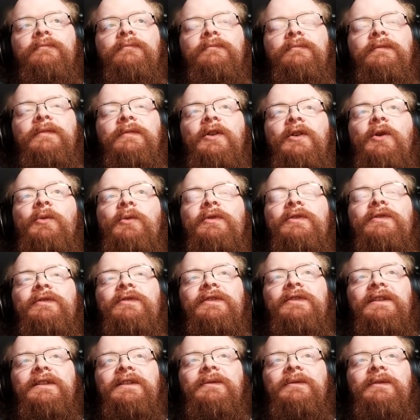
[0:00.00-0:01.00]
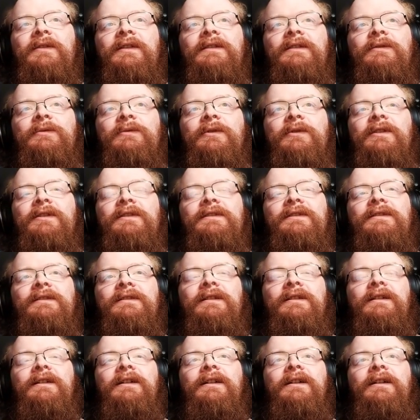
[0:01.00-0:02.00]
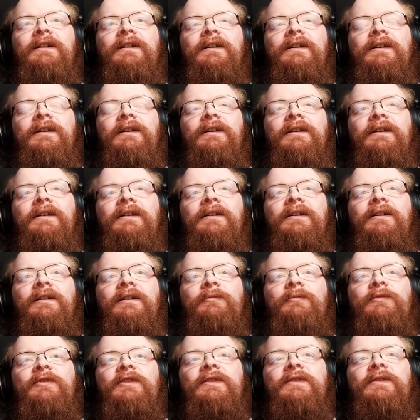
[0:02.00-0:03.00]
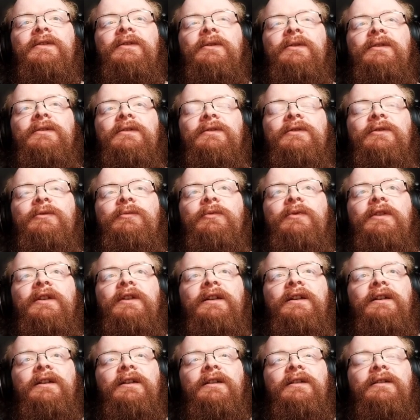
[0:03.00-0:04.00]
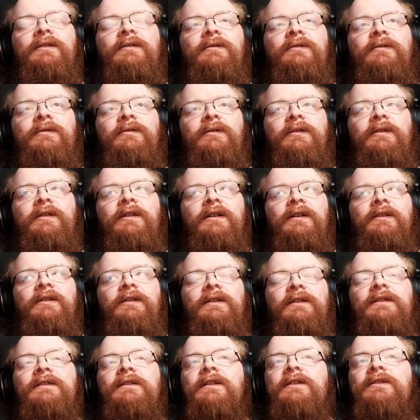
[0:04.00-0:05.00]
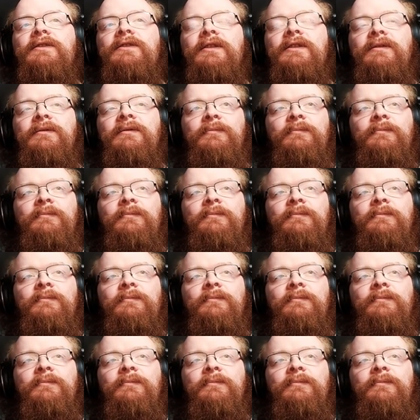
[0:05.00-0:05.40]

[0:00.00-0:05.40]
It almost feels like something like this works. I'm just going to play the extension